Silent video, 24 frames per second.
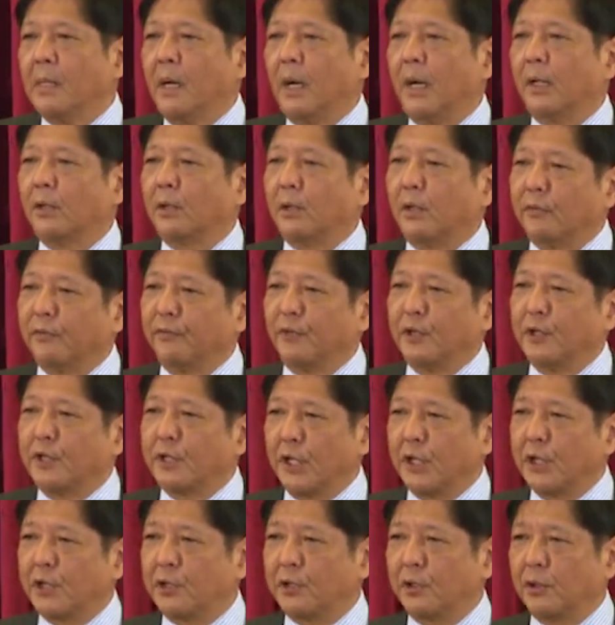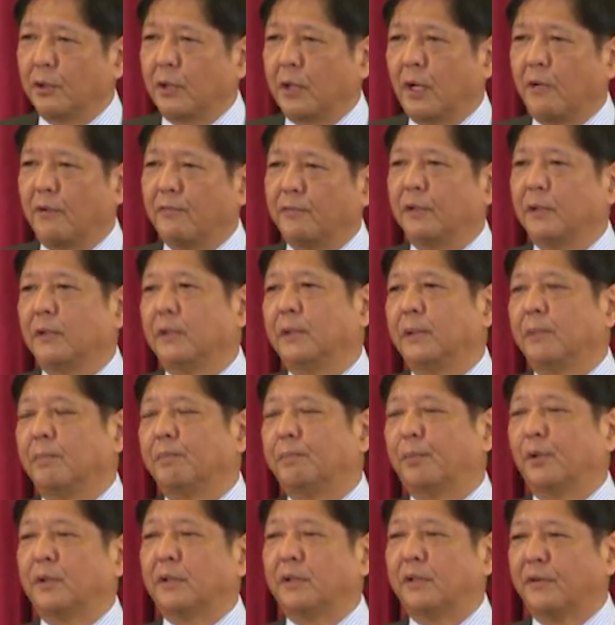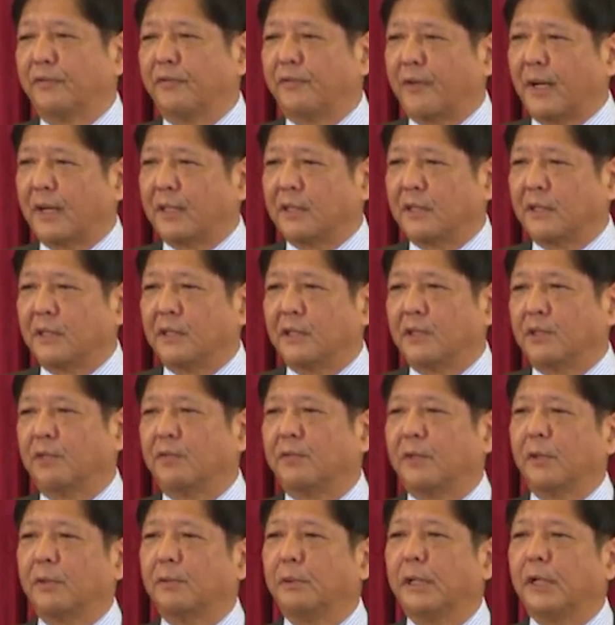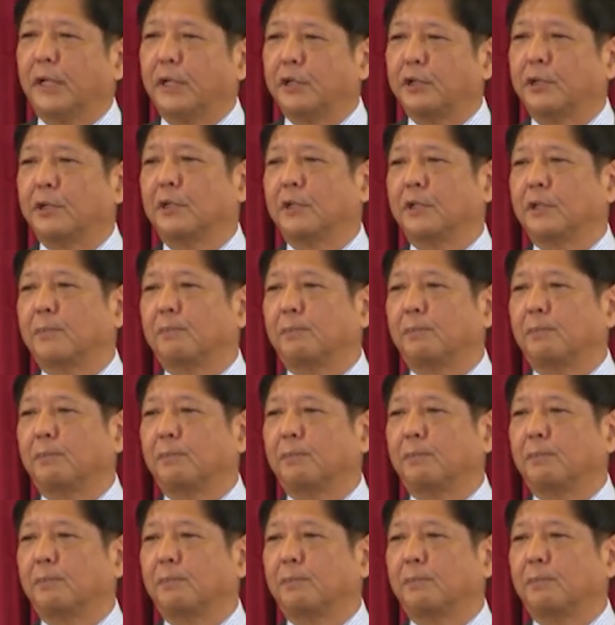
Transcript: Our conversation covered important facets of our relations,